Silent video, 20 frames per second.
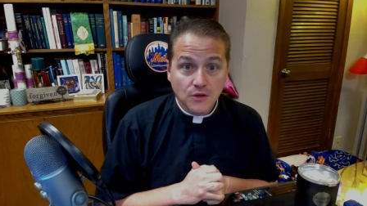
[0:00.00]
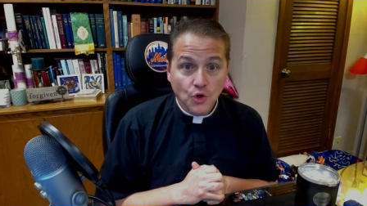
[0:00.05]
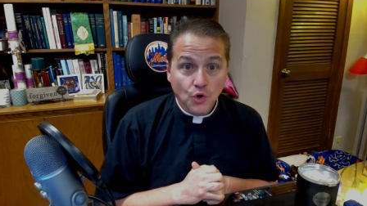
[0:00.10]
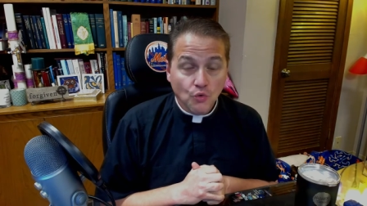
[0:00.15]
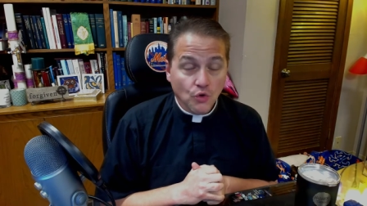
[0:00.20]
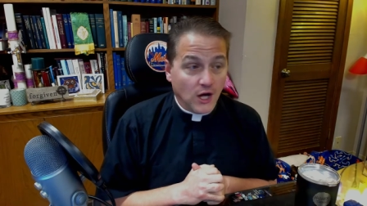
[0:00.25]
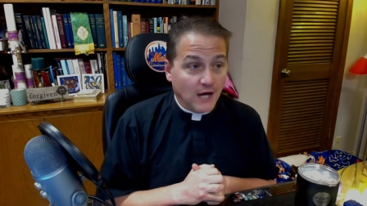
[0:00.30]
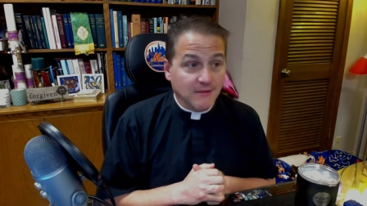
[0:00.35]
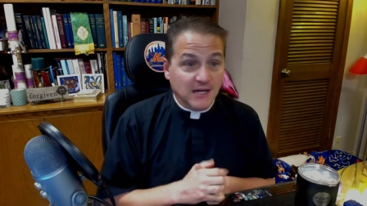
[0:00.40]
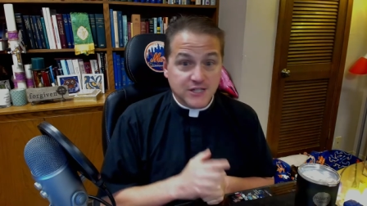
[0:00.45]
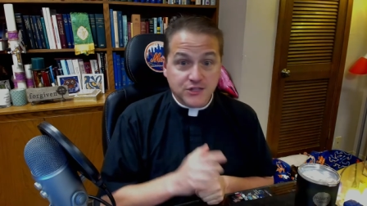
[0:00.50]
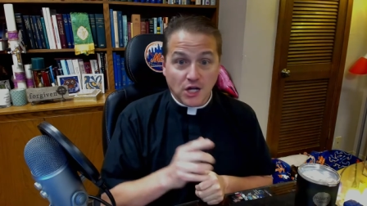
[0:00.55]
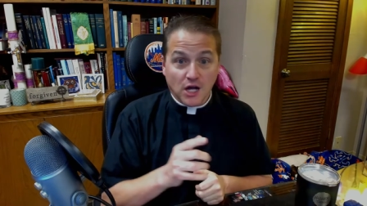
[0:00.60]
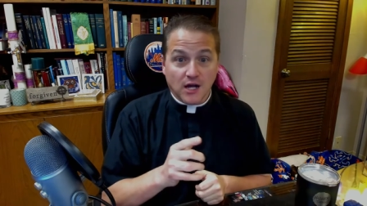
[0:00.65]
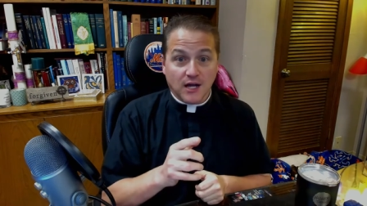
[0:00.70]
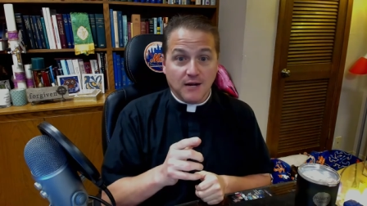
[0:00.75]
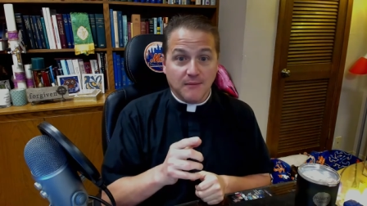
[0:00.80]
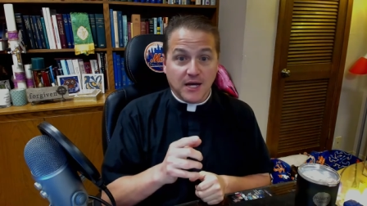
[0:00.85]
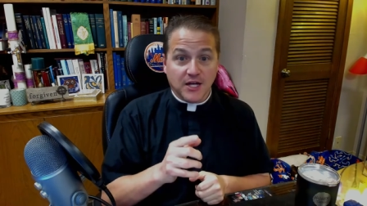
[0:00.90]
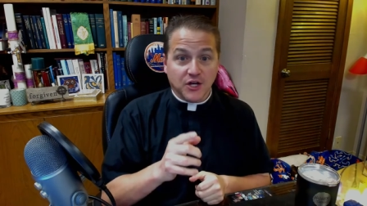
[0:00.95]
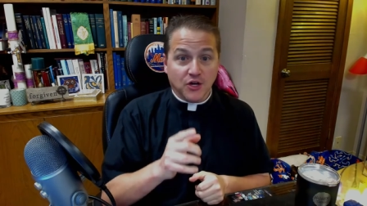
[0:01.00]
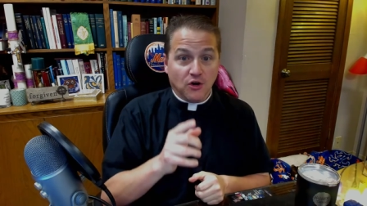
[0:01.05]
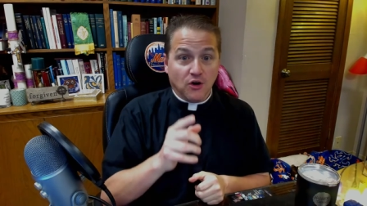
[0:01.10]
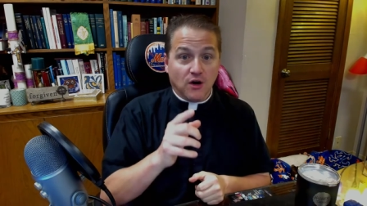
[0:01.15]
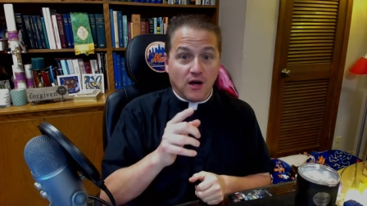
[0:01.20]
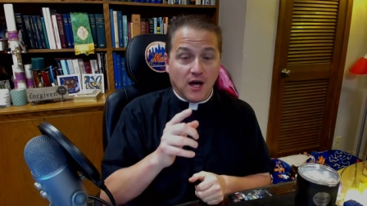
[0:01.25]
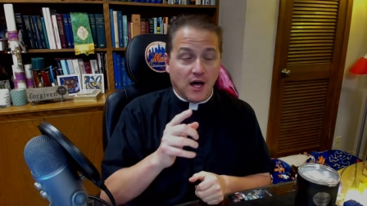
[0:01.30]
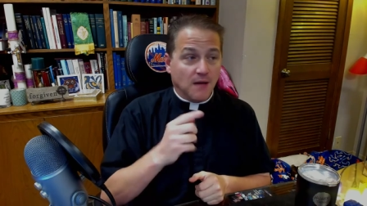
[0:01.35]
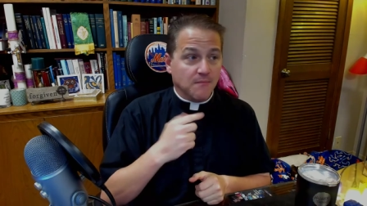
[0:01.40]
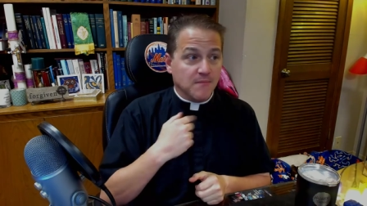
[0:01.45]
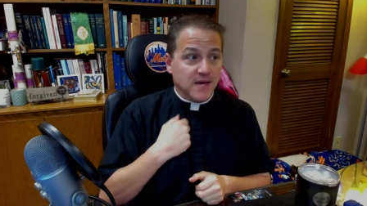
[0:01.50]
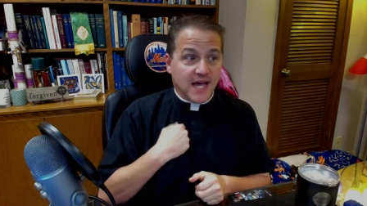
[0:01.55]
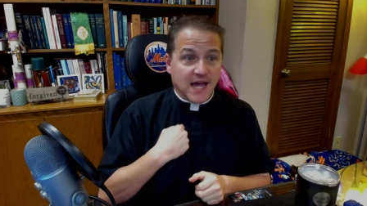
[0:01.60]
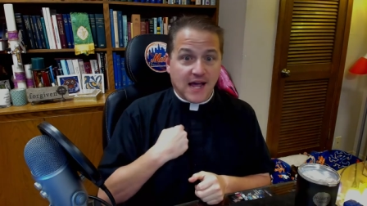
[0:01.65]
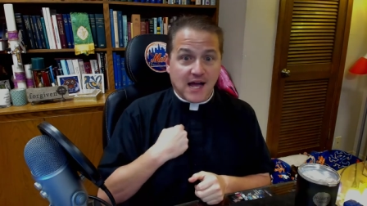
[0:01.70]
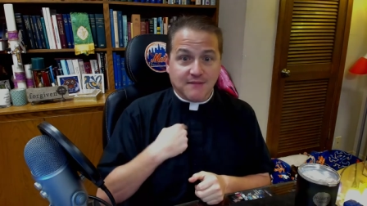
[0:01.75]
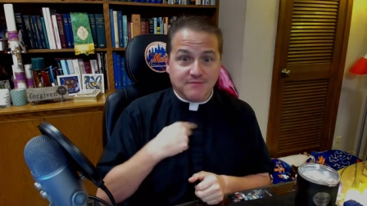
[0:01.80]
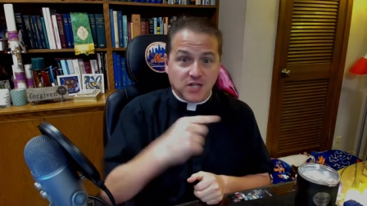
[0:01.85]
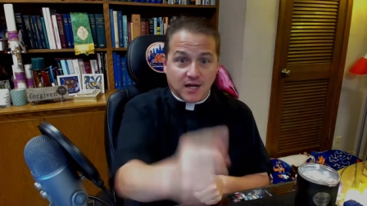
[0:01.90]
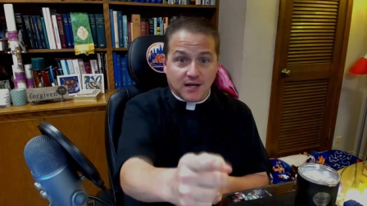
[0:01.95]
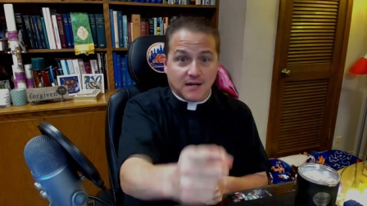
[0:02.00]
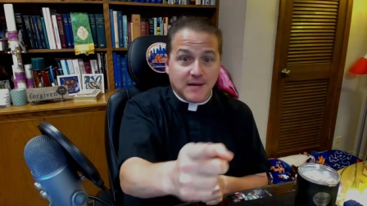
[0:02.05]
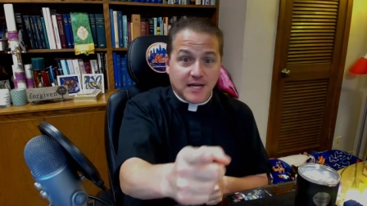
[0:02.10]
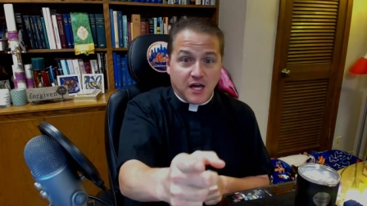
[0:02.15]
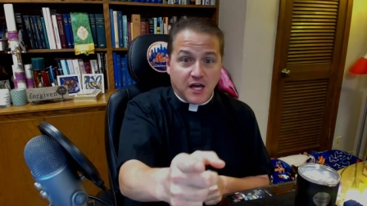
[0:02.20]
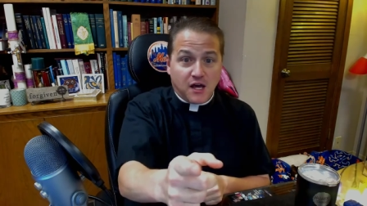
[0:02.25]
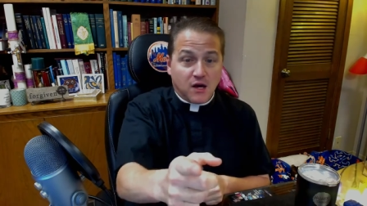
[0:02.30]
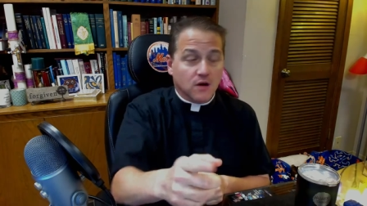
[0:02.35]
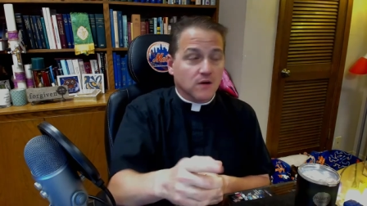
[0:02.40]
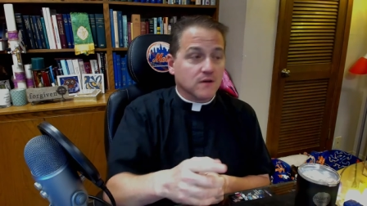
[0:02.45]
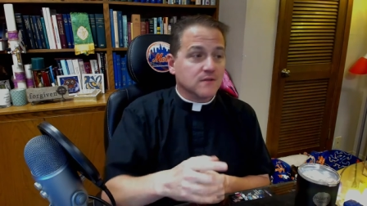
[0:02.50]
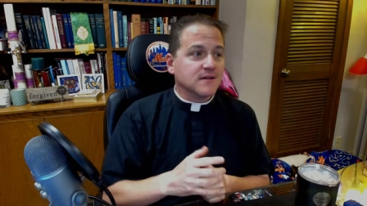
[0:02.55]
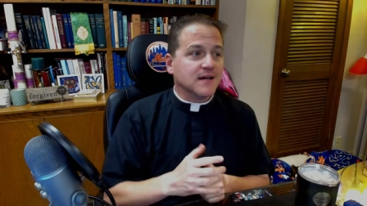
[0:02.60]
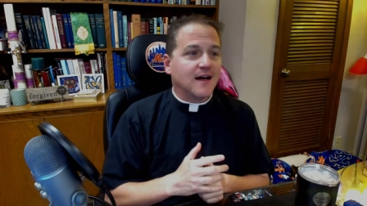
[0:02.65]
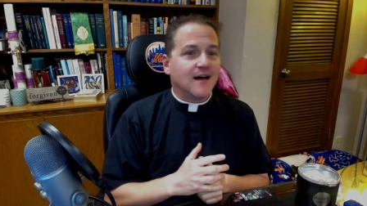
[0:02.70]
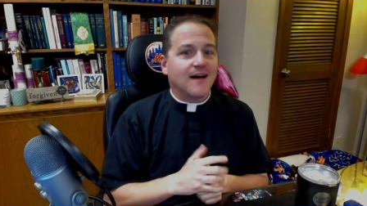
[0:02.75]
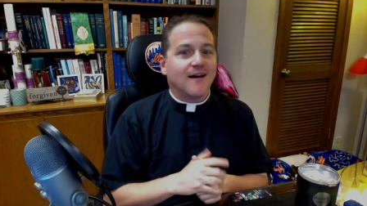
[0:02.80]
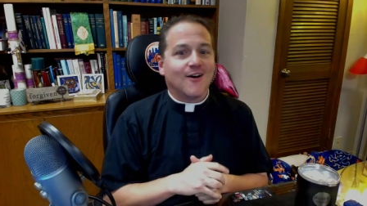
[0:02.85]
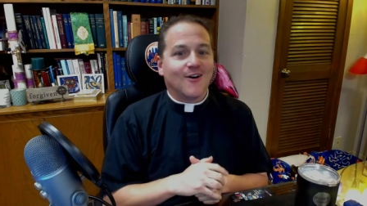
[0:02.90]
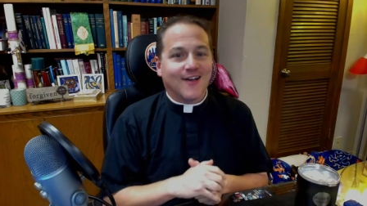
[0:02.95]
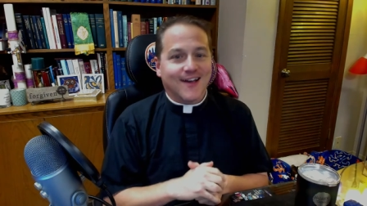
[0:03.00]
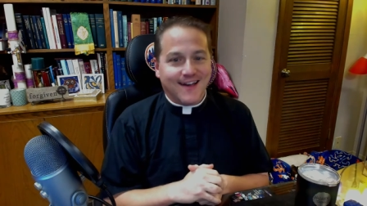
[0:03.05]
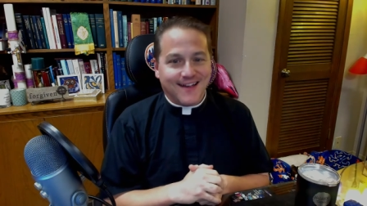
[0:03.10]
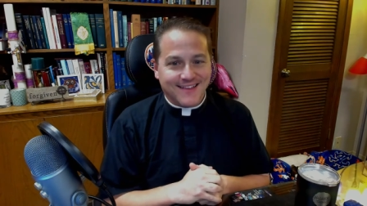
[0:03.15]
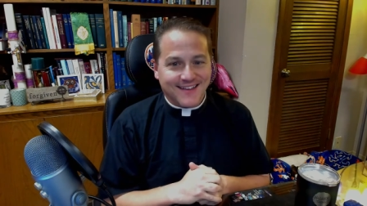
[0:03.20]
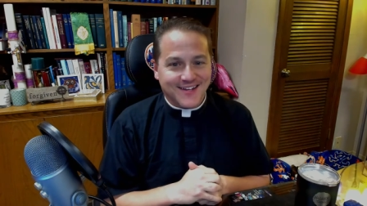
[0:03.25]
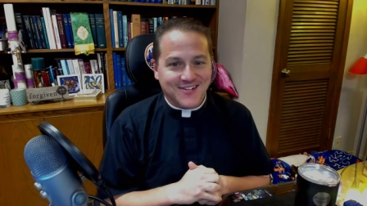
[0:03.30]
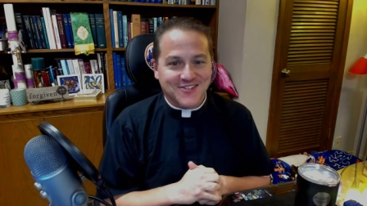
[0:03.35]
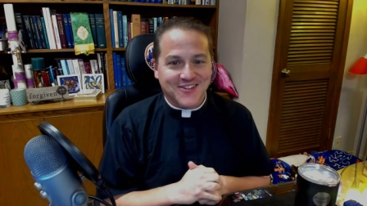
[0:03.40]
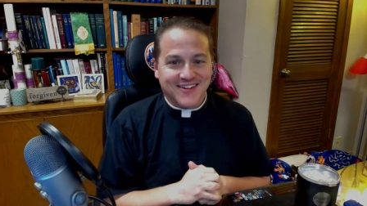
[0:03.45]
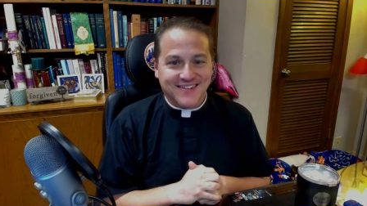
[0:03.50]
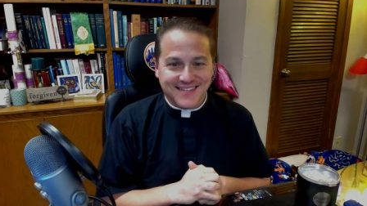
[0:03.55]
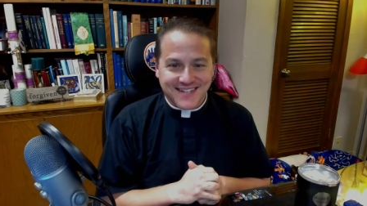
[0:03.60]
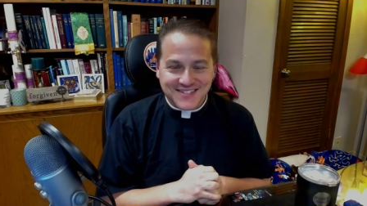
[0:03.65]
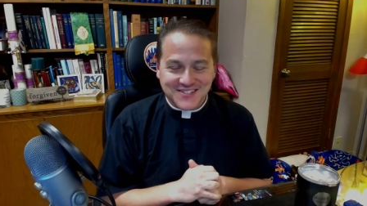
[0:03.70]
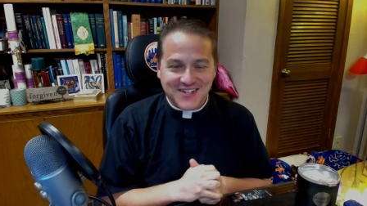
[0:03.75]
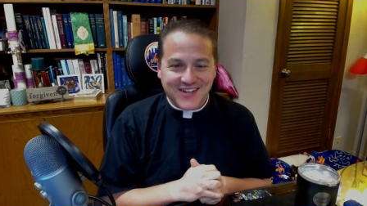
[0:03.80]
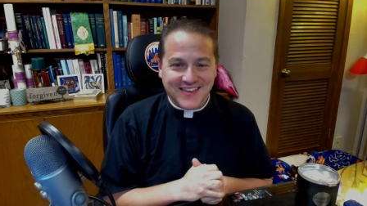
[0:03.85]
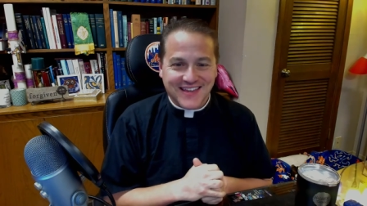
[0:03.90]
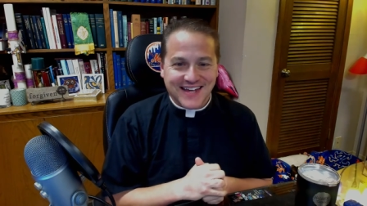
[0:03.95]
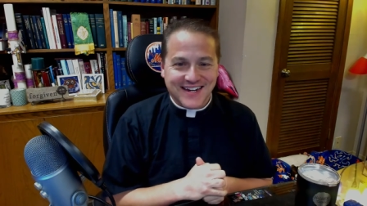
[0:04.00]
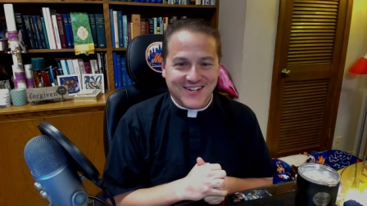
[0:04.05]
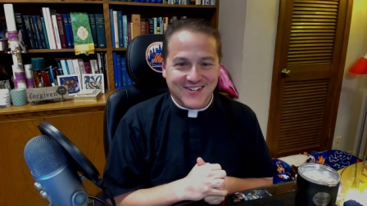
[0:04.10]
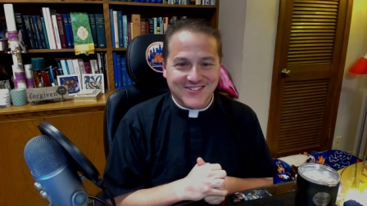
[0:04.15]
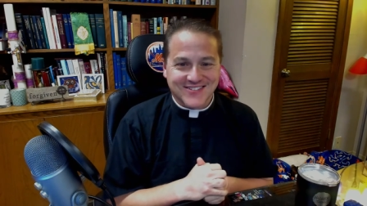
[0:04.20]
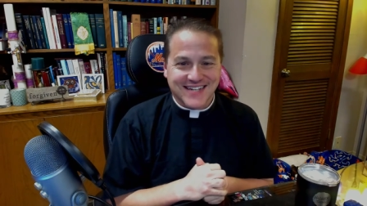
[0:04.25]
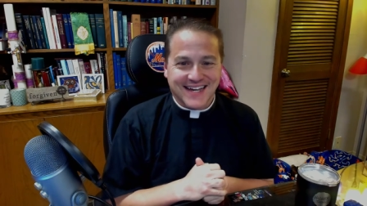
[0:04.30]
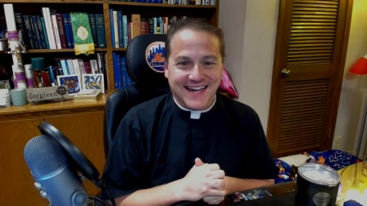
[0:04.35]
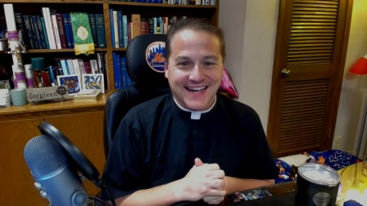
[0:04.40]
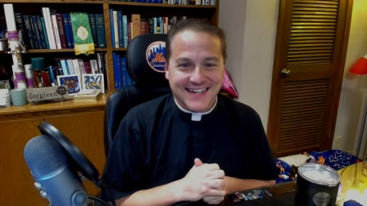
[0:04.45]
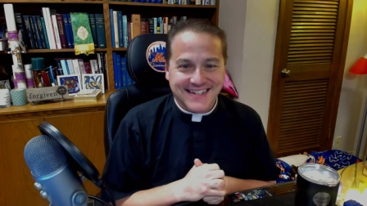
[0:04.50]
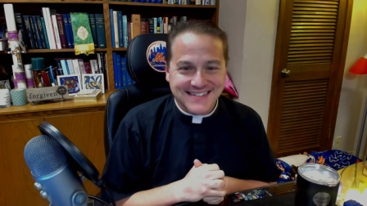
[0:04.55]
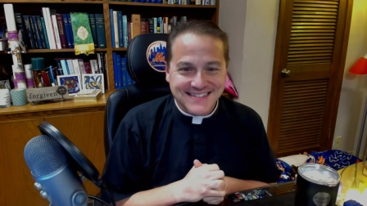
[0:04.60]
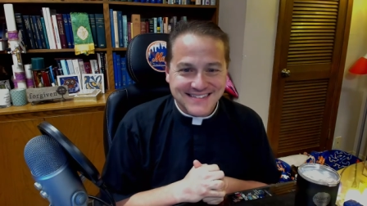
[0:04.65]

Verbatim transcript: Well, I'm not talking about you, uh, me. I'm talking about you. Oh, yeah, that's that's how that goes, eh?